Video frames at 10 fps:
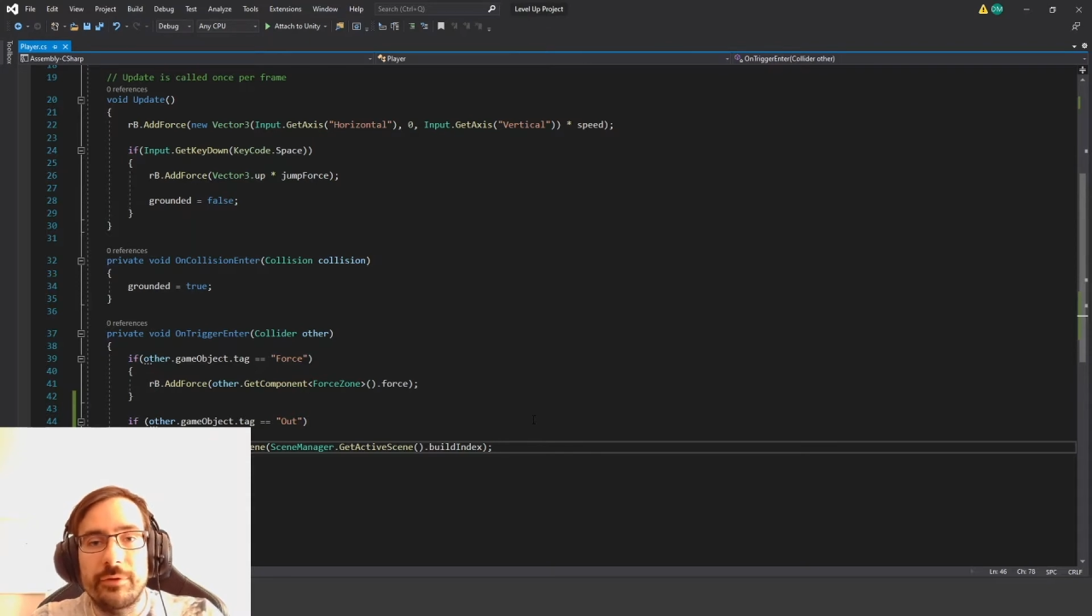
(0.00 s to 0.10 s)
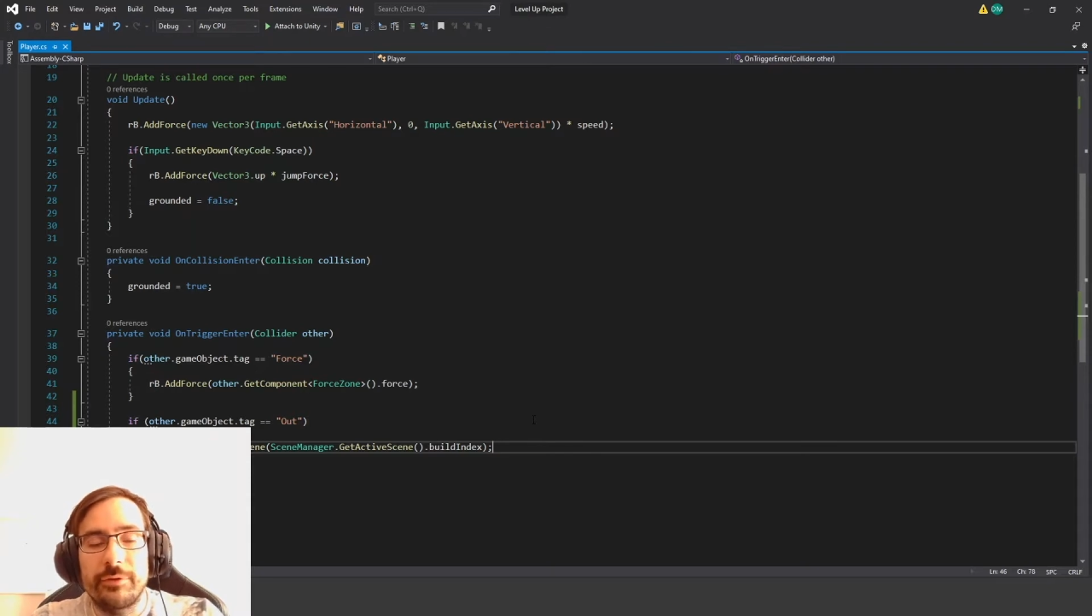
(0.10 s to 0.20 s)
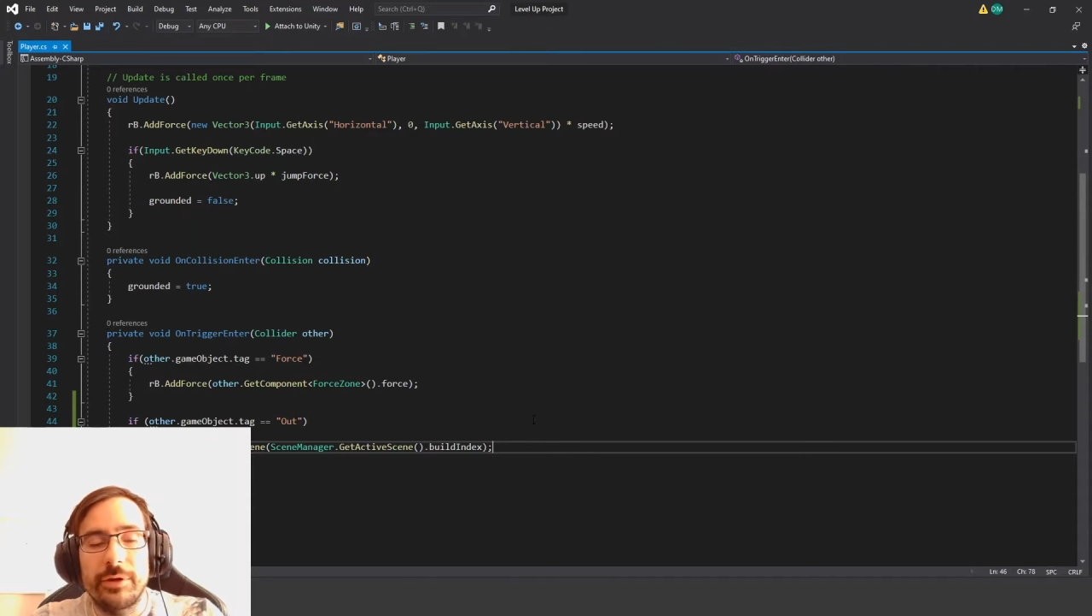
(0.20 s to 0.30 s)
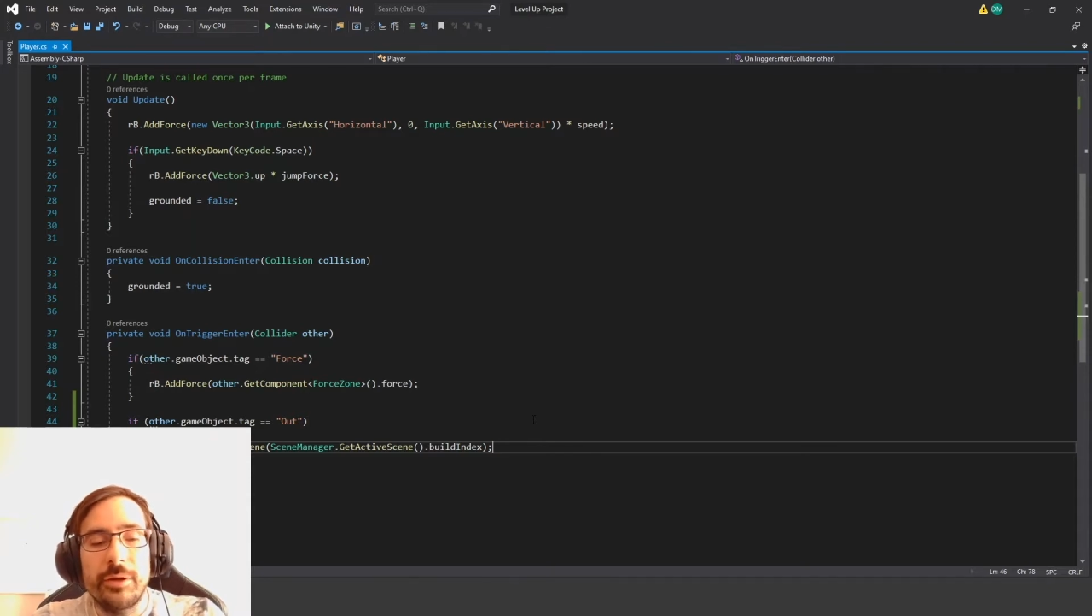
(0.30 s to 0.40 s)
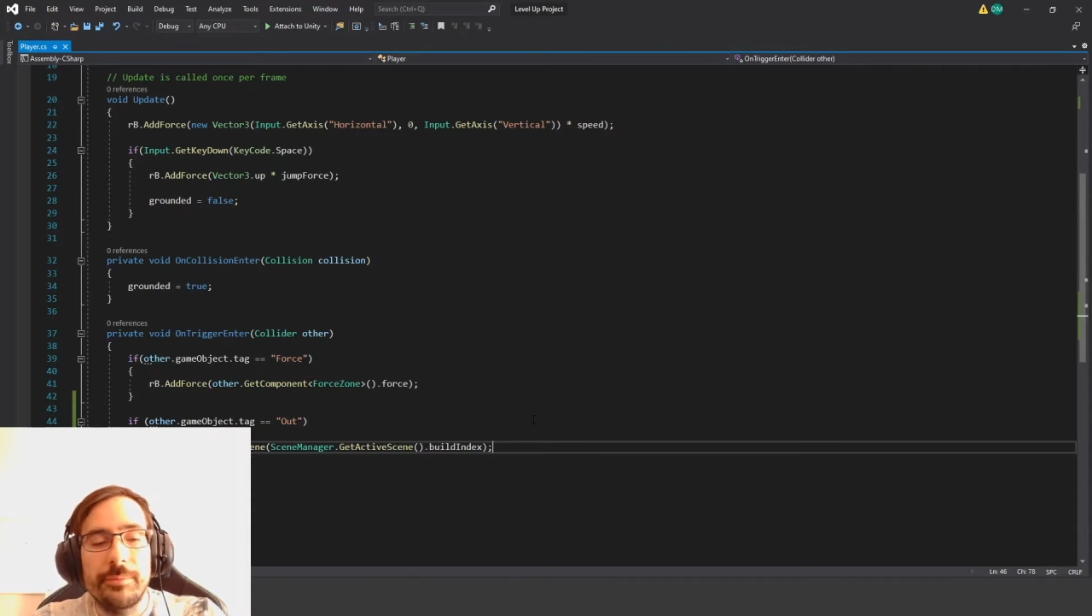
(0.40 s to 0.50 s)

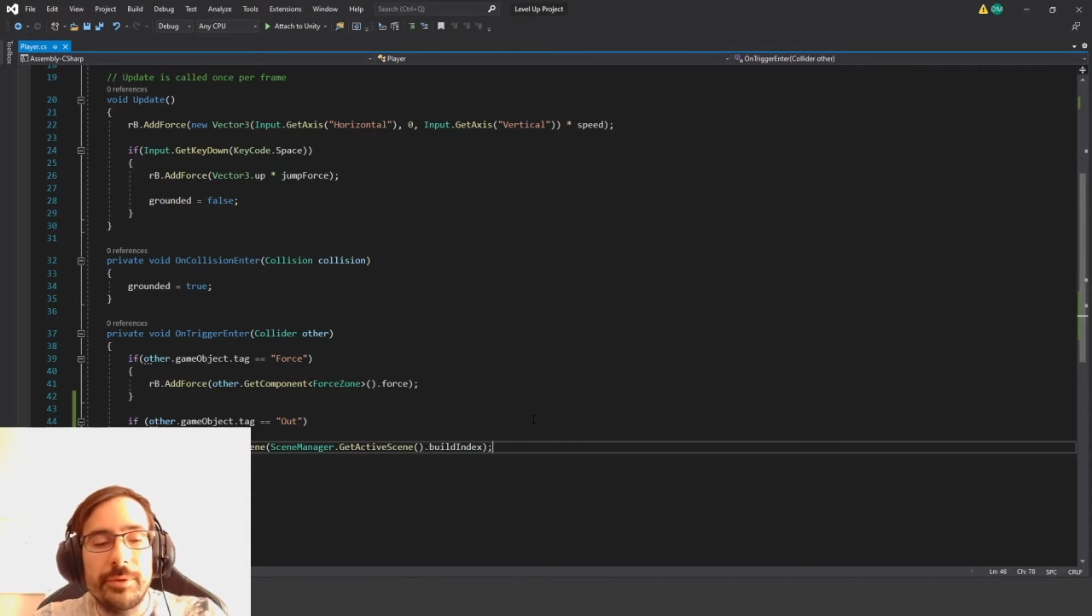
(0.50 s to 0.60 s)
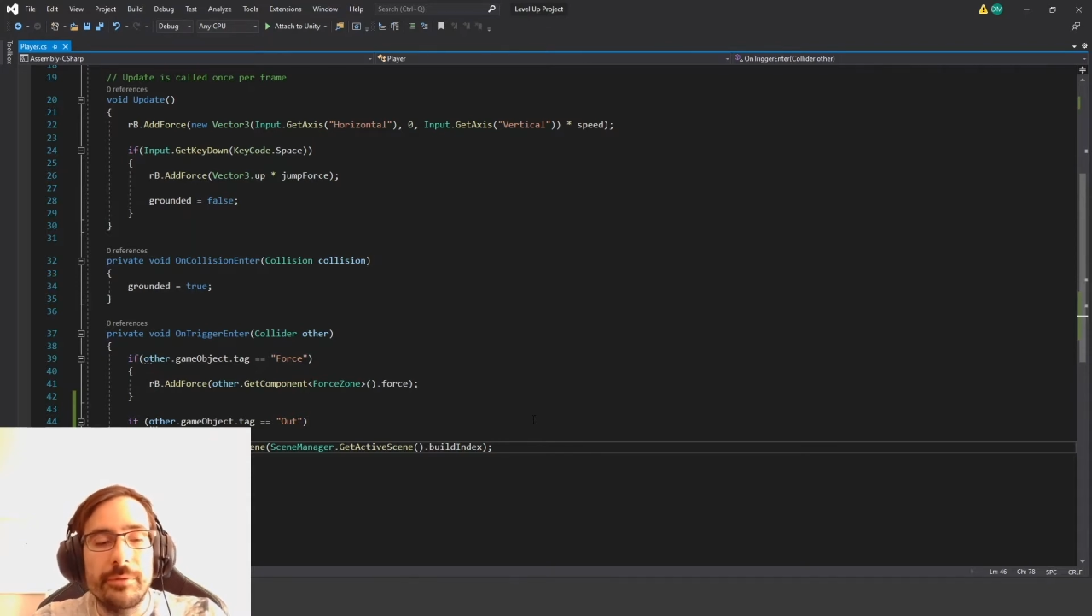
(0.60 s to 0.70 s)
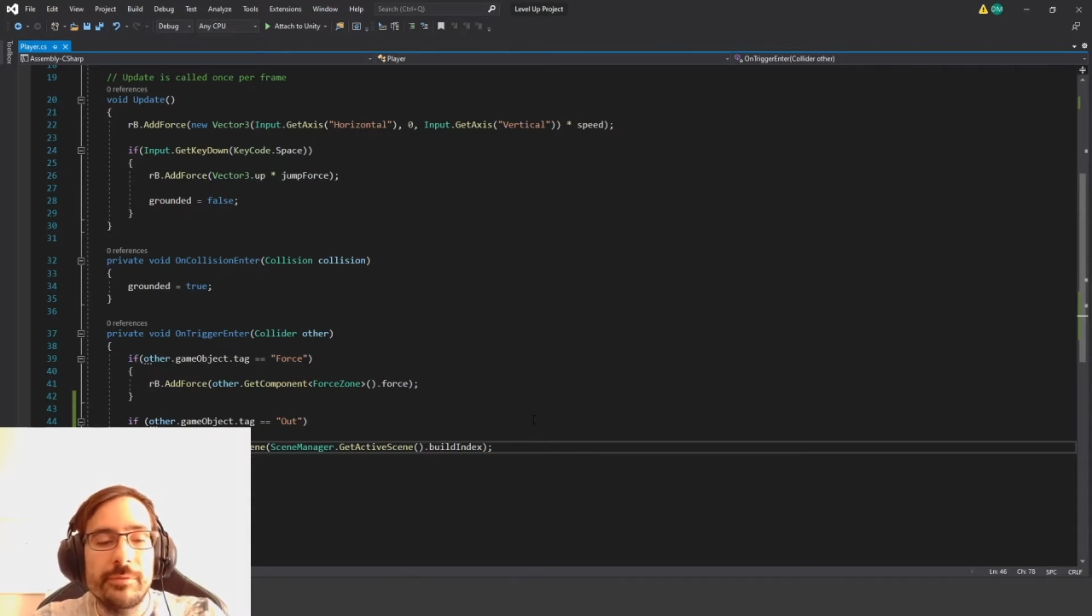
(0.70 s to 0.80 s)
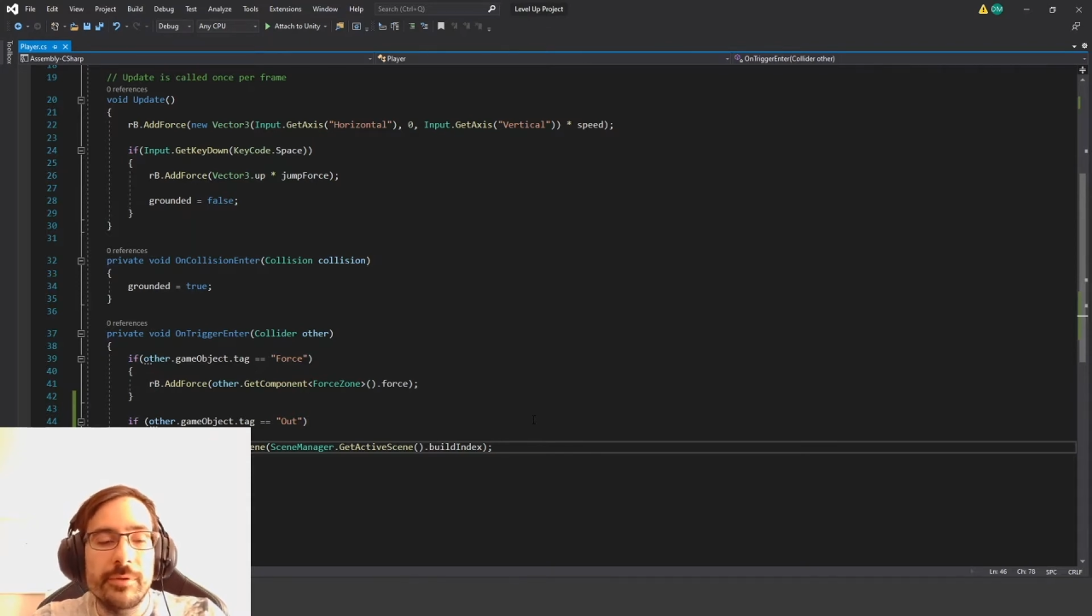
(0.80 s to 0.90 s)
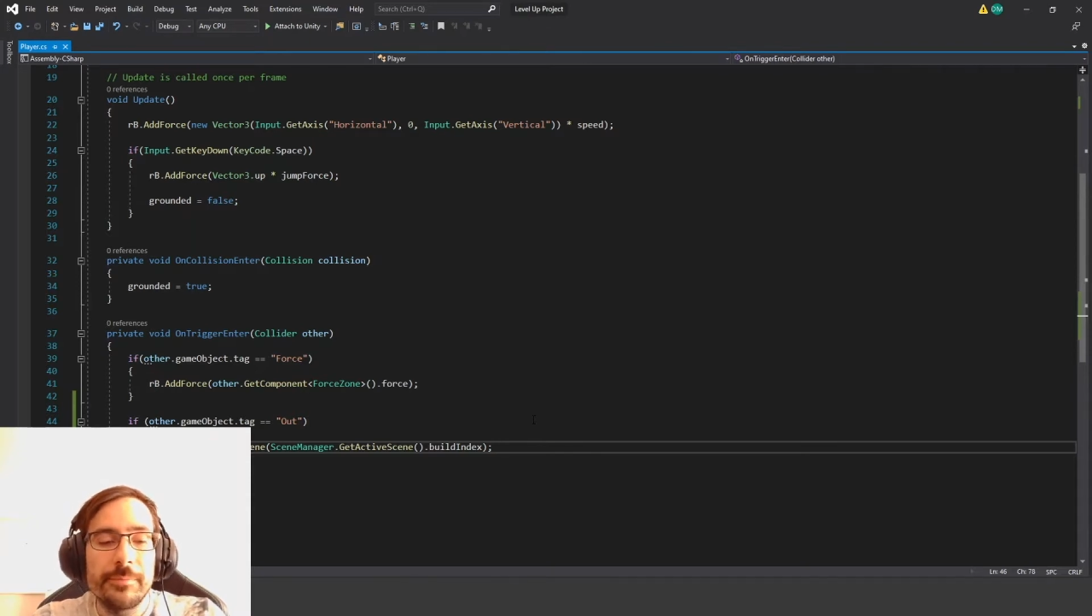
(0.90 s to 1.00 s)
currently opened,